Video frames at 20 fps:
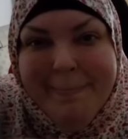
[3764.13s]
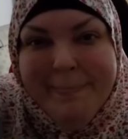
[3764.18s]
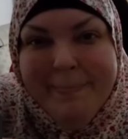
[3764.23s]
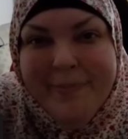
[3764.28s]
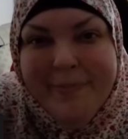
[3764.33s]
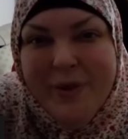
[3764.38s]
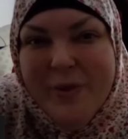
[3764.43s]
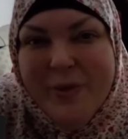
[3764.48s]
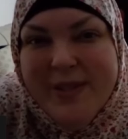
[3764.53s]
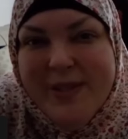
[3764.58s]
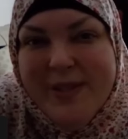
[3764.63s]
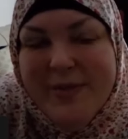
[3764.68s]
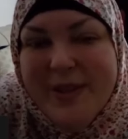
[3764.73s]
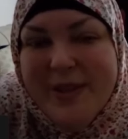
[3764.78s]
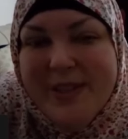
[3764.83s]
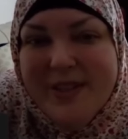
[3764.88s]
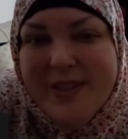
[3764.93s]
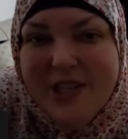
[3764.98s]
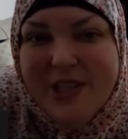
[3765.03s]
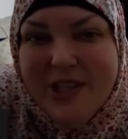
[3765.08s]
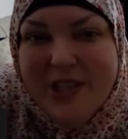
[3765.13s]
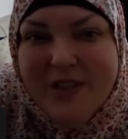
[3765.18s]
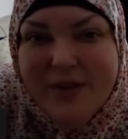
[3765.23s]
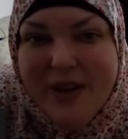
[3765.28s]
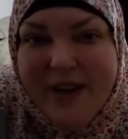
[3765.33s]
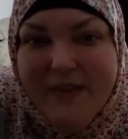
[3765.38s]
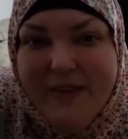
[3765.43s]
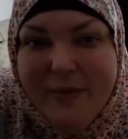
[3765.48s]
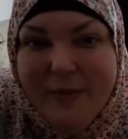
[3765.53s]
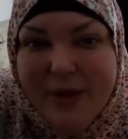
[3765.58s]
No, it wasn't recently, Jador. I
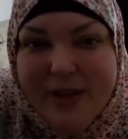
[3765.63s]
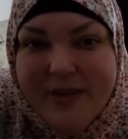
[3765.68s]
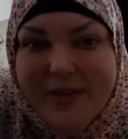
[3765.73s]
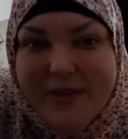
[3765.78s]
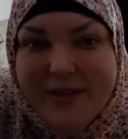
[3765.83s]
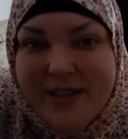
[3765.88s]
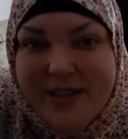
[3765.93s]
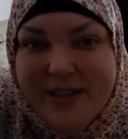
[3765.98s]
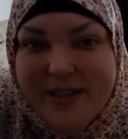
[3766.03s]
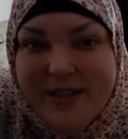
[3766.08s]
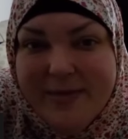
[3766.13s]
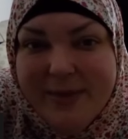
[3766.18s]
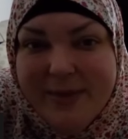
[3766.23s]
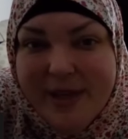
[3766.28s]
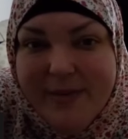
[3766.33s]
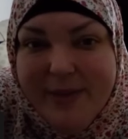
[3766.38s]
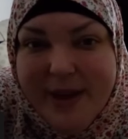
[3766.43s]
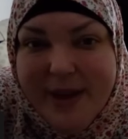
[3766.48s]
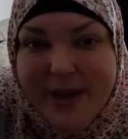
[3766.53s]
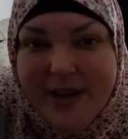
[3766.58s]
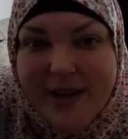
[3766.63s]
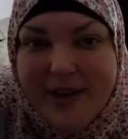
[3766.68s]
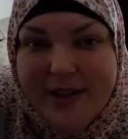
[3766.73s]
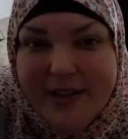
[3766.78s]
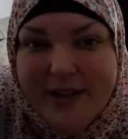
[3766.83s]
haven't been since being back here.